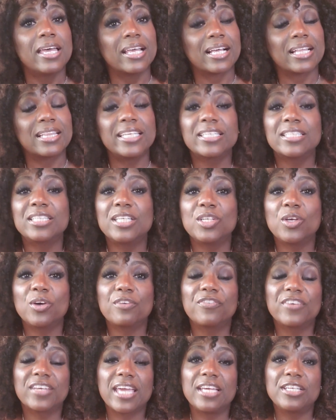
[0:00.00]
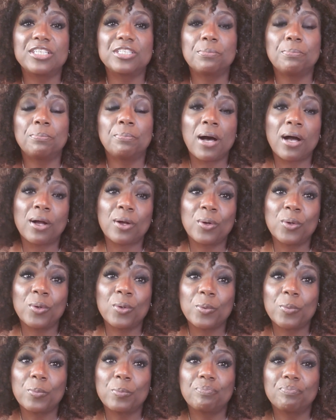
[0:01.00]
Click the notification
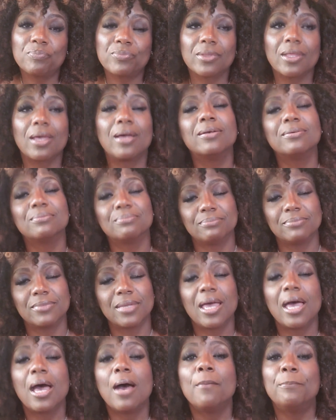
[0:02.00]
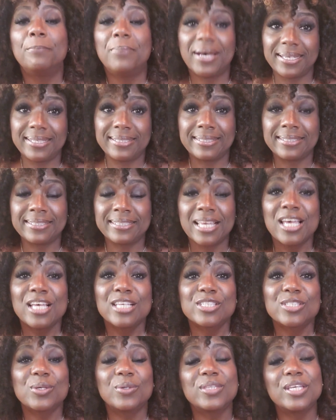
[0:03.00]
button
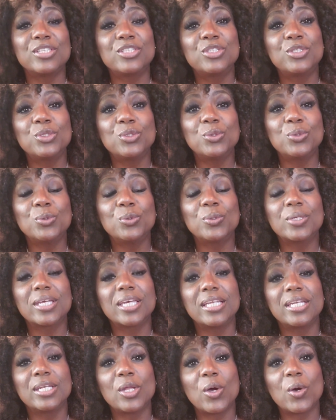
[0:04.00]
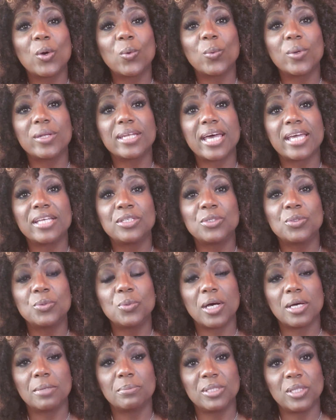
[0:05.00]
so that you can know when I
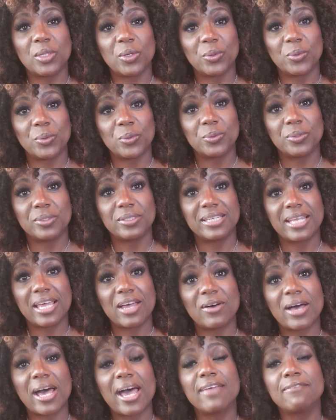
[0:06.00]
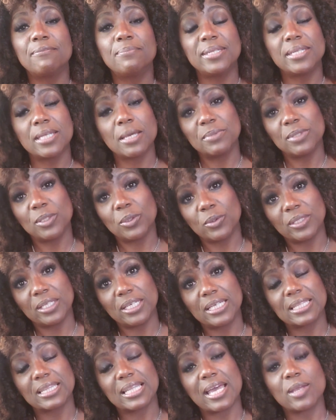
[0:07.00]
do upload. Now, I've been
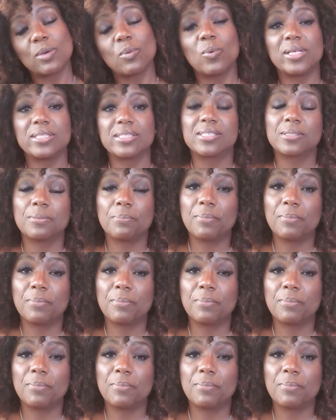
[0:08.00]
uploading like once a